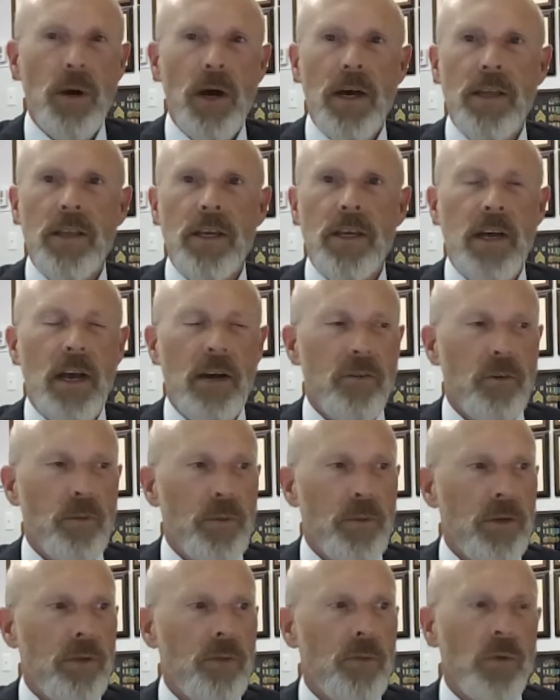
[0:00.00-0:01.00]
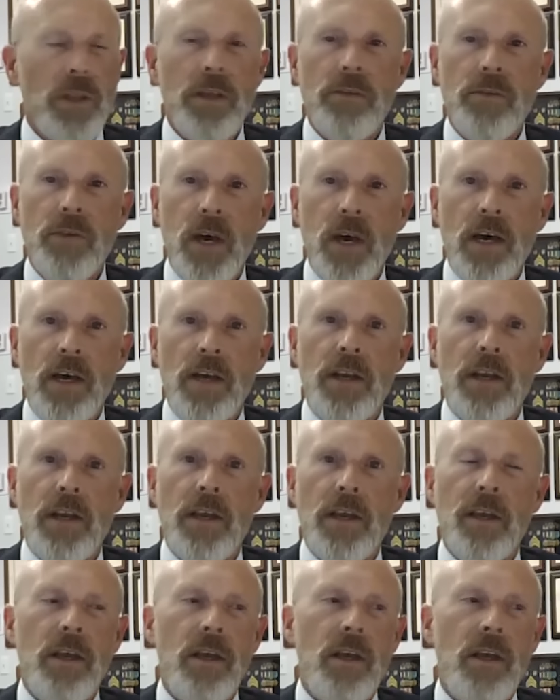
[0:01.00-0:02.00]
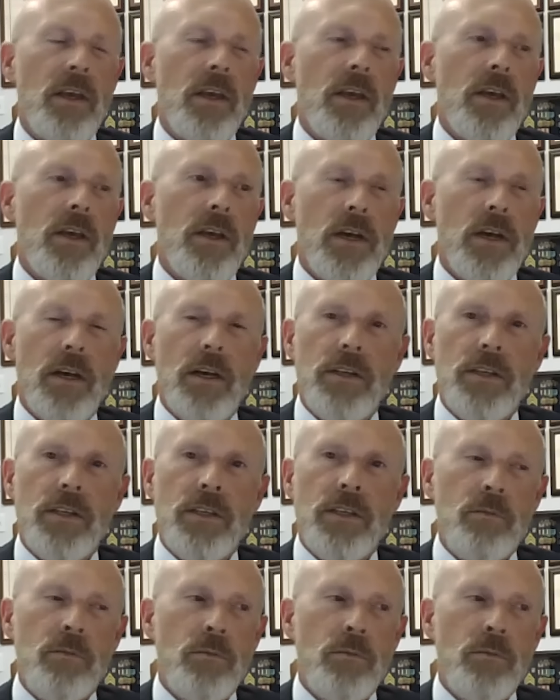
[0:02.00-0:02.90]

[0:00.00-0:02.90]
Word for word: by the government when they've got a uh,